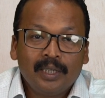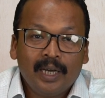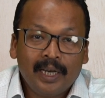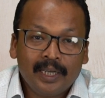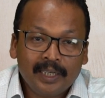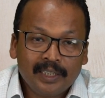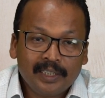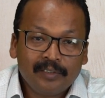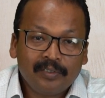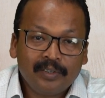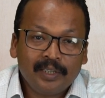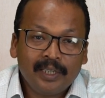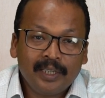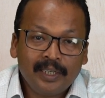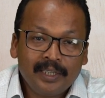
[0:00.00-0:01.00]

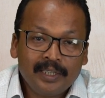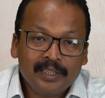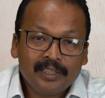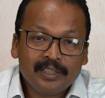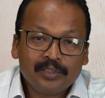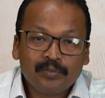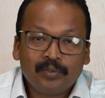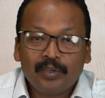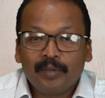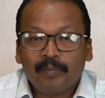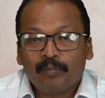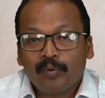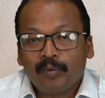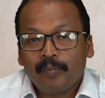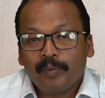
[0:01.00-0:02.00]
identify areas for
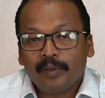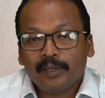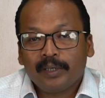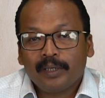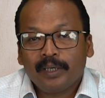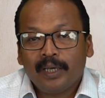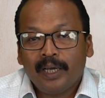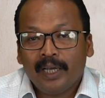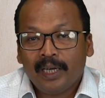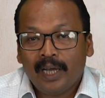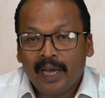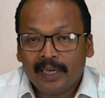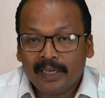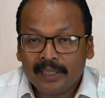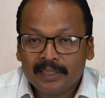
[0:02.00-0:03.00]
improvement, and
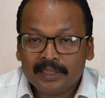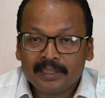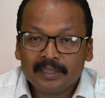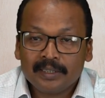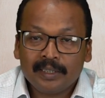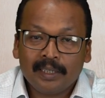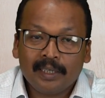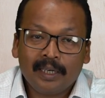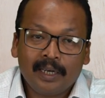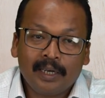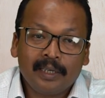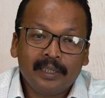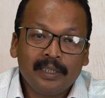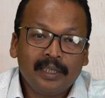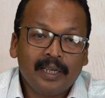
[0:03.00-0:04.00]
enhance the
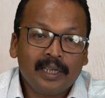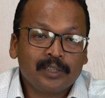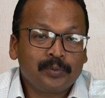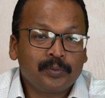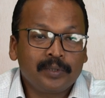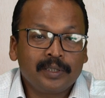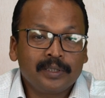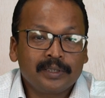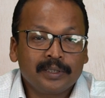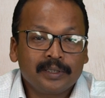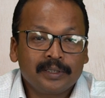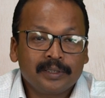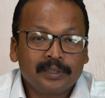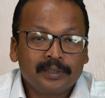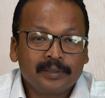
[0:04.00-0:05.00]
learning
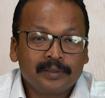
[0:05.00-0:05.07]
experiences.